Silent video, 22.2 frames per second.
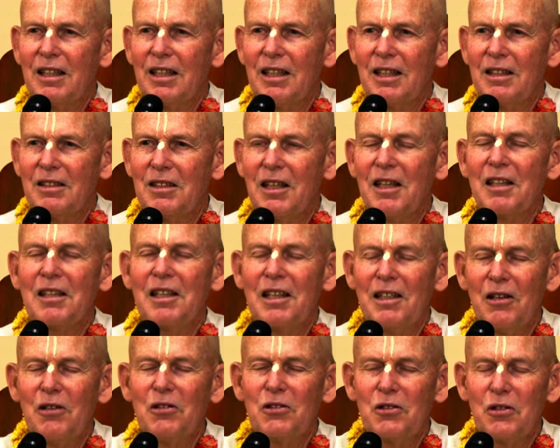it's like,
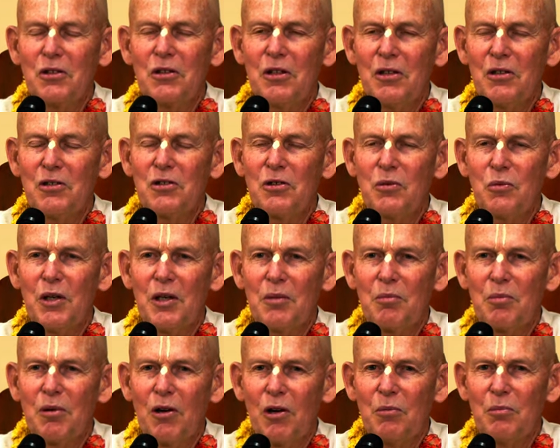here's a way
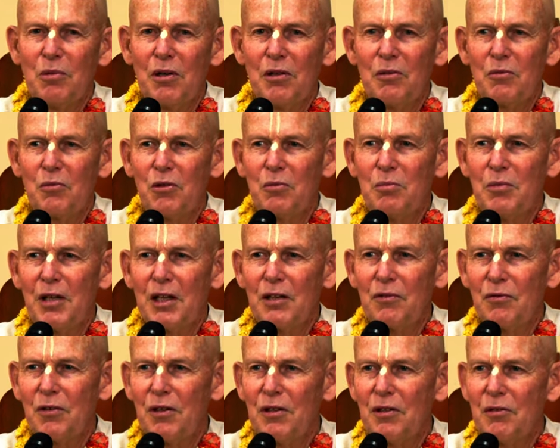Prabhupada would make
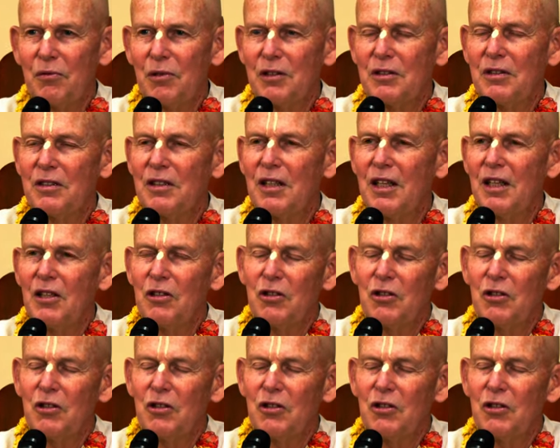fun of us.